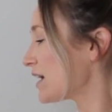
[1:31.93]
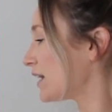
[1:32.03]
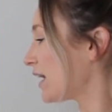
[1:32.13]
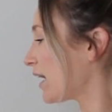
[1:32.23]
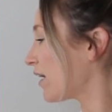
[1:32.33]

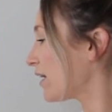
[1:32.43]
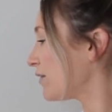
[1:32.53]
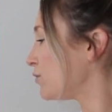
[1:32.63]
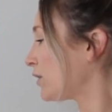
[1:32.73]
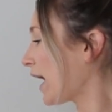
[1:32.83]
Now,
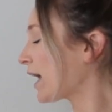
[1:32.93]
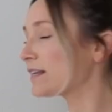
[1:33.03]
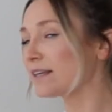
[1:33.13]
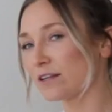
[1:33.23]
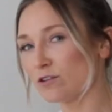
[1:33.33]
if you
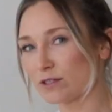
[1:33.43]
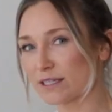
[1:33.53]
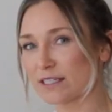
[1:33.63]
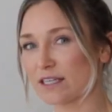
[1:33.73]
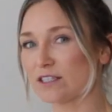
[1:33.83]
can, and your
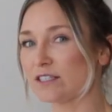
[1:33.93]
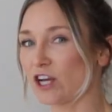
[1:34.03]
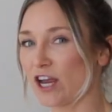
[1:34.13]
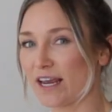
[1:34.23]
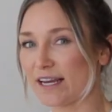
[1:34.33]
desk
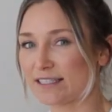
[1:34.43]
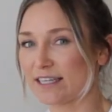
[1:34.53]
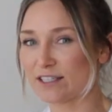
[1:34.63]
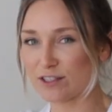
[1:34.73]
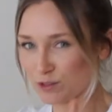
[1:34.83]
chair
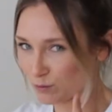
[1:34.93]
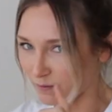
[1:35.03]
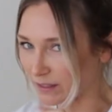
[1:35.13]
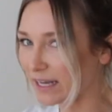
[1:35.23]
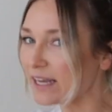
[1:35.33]
isn't
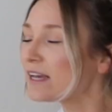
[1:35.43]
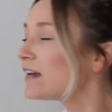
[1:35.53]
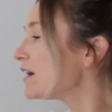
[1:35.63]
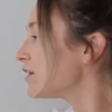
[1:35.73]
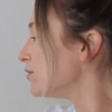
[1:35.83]
swivelly,
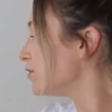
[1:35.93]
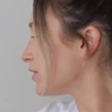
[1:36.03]
you